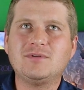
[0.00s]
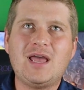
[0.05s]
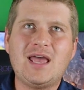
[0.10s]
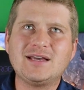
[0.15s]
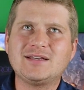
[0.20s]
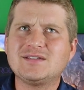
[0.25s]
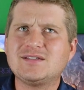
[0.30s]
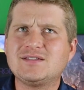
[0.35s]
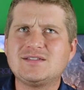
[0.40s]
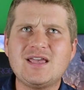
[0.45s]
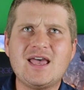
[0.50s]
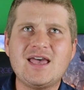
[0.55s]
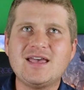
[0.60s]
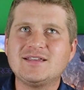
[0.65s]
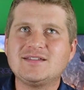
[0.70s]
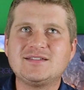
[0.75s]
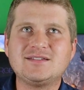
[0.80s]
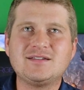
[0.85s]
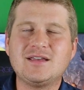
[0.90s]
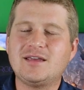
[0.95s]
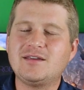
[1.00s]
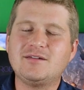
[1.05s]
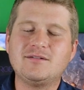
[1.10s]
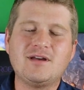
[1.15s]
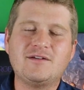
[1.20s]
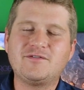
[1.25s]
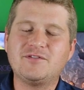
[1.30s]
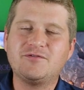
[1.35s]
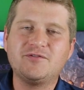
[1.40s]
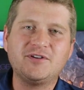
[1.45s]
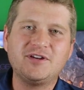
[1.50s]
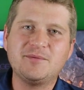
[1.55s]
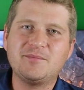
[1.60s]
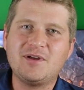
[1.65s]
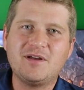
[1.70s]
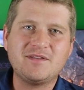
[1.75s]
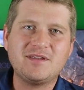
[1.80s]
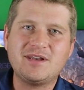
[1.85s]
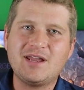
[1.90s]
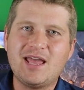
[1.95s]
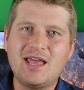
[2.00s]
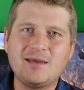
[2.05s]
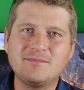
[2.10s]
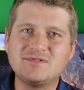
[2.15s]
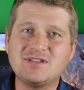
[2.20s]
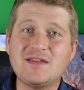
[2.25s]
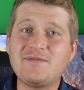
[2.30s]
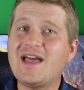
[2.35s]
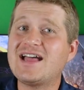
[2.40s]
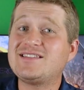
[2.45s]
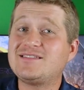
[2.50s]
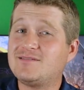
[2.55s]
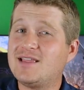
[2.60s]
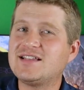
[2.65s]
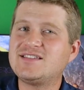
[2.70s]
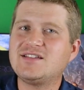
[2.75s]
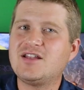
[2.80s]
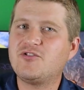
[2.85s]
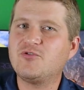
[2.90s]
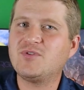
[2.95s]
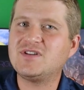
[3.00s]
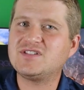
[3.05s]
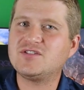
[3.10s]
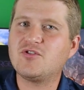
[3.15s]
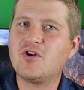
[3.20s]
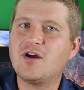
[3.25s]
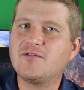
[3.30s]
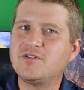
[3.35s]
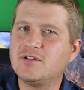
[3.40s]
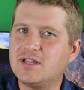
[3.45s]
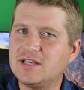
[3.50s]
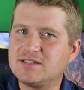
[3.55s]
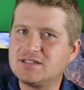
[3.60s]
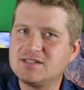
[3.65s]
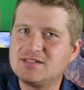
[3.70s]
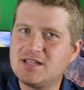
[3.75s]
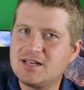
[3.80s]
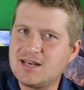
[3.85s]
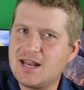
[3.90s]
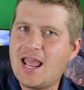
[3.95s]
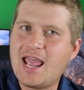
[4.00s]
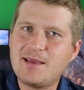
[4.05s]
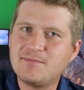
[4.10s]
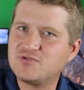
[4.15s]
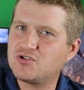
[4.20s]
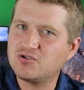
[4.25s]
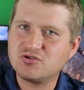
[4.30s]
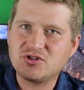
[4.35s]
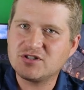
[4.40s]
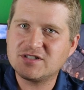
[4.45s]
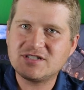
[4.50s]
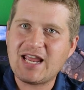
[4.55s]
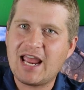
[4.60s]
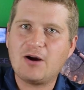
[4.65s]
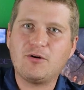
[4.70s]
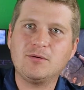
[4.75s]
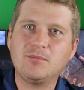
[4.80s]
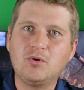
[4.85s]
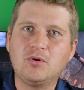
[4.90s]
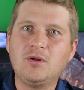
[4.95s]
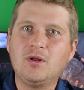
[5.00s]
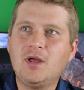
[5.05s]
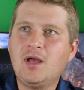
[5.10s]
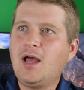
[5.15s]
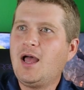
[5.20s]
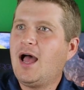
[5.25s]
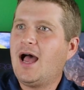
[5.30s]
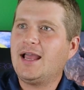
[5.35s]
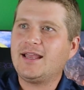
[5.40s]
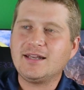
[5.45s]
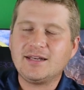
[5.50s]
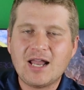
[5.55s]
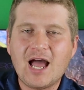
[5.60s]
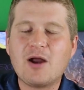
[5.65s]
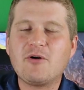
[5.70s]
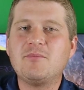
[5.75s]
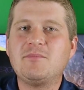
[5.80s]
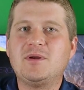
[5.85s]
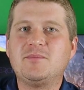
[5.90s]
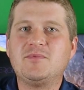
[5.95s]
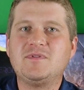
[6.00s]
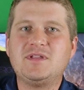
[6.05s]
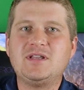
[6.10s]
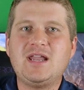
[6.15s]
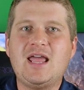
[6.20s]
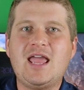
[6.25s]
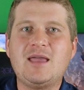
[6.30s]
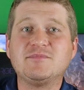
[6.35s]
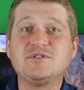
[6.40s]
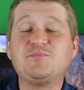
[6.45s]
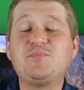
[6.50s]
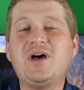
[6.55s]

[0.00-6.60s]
XS, you have to forgive me on the names. That's another reason they're off the list, because the names are just terrible. I cannot remember the names.